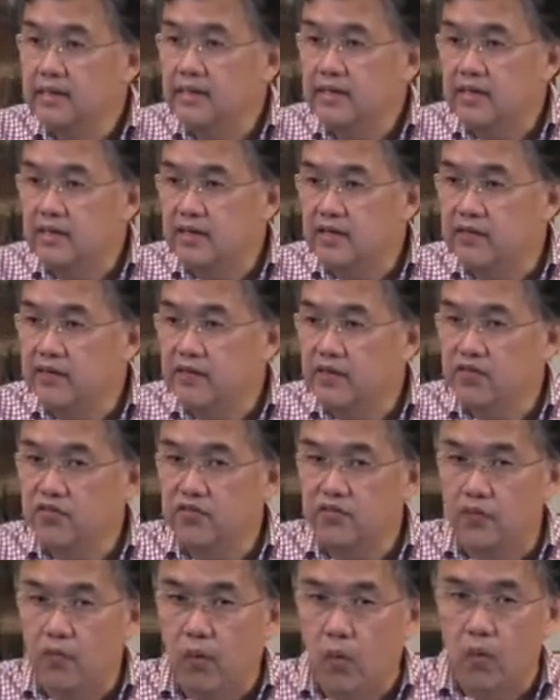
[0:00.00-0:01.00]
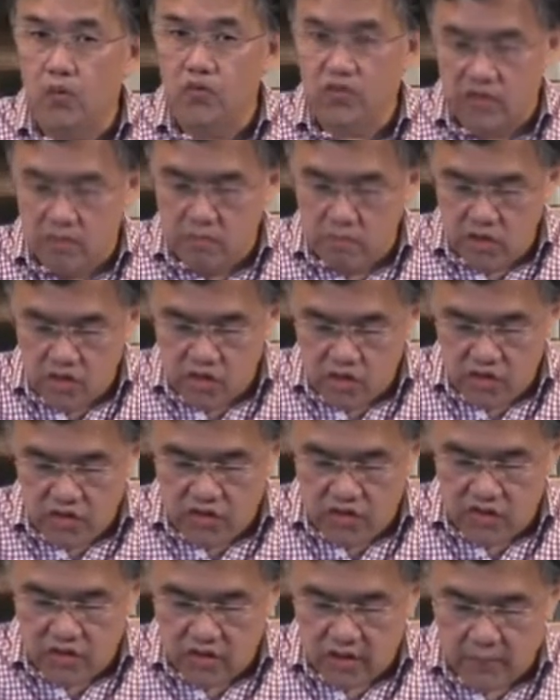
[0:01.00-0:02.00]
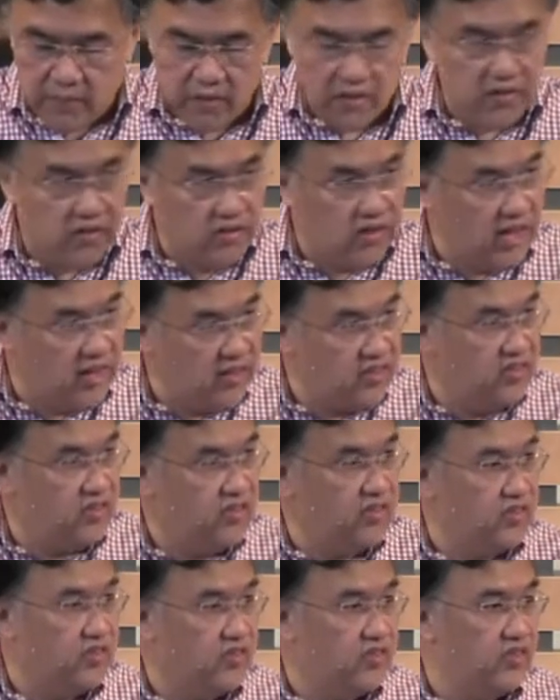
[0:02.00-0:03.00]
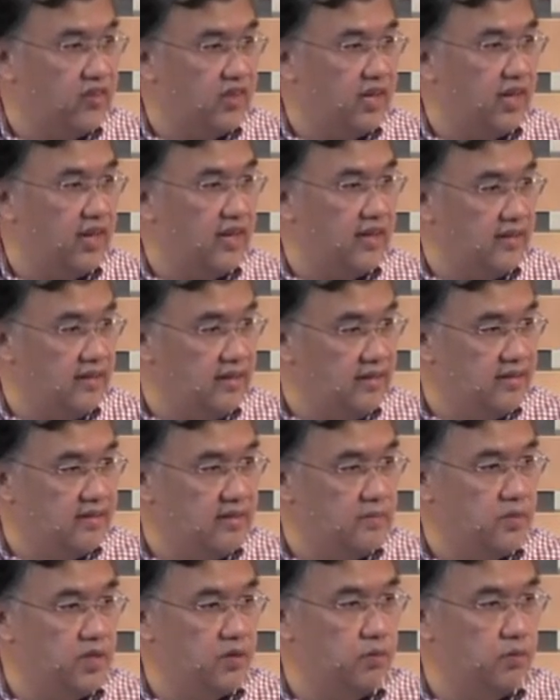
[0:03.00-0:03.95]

It gives us false images about sex and intimate